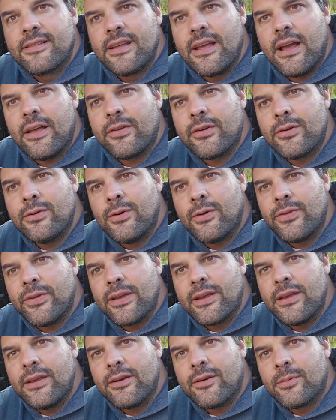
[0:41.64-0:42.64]
The other cool
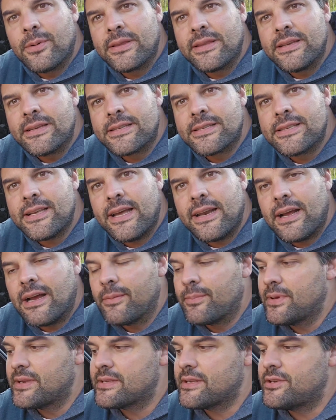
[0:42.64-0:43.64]
thing here with this
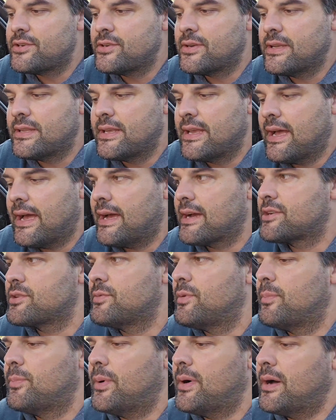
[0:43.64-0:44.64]
setup is that you get the
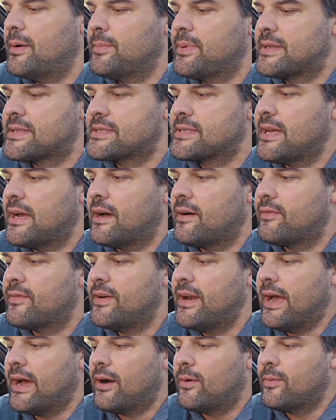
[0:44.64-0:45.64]
actual pump itself.
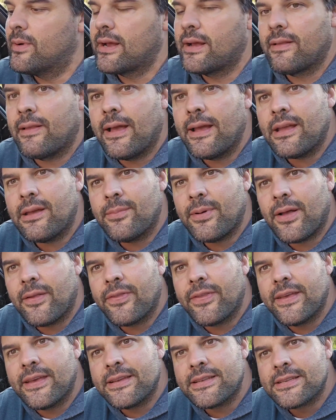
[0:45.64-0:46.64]
Now, what I like
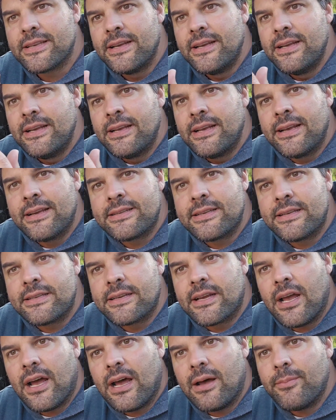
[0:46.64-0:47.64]
about this is
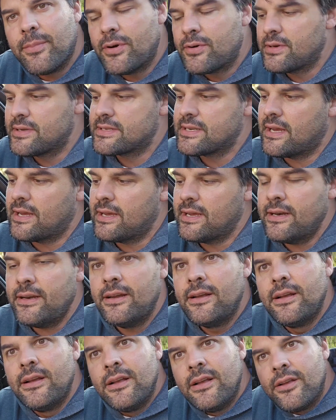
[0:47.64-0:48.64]
it's combo design.
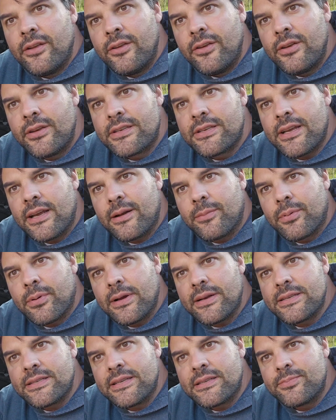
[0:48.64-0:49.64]
You just gotta
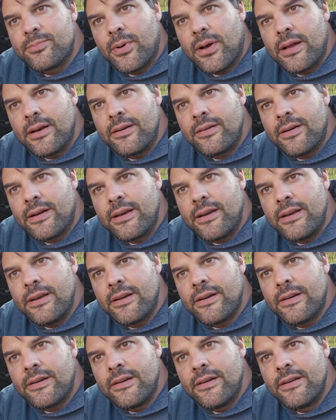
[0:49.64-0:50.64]
press this button right
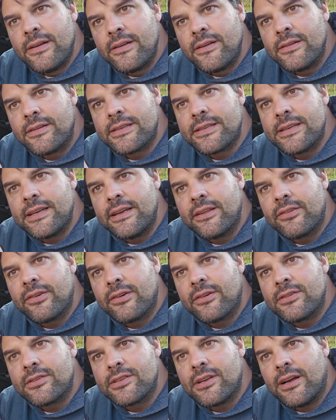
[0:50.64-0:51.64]
here. You'll see it
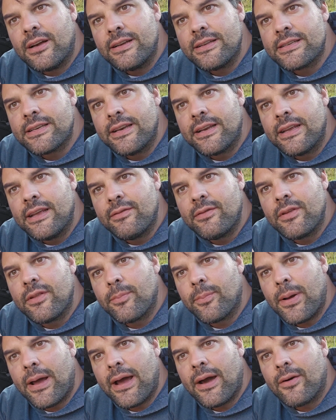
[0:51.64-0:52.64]
turns on, it's gonna give you
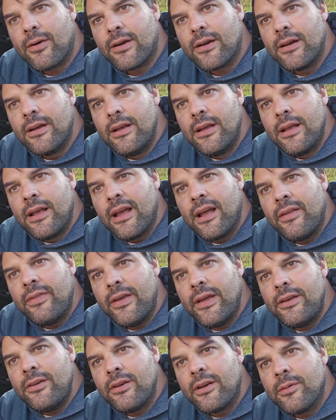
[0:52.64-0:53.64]
the power,
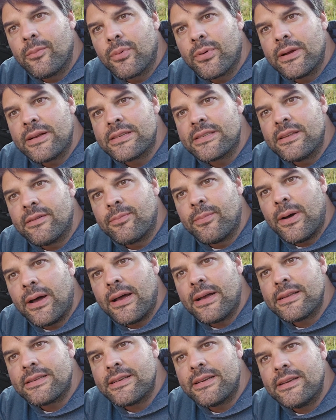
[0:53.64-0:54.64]
and then you can press the
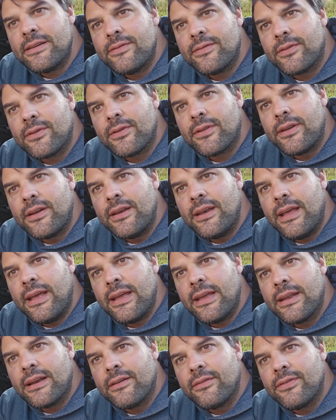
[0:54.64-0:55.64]
positive or the
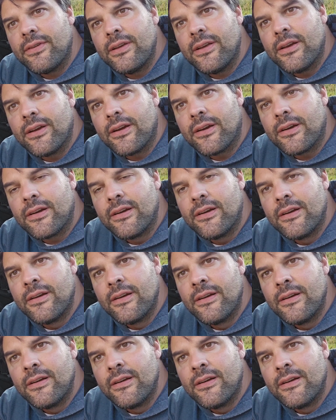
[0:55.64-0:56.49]
negative here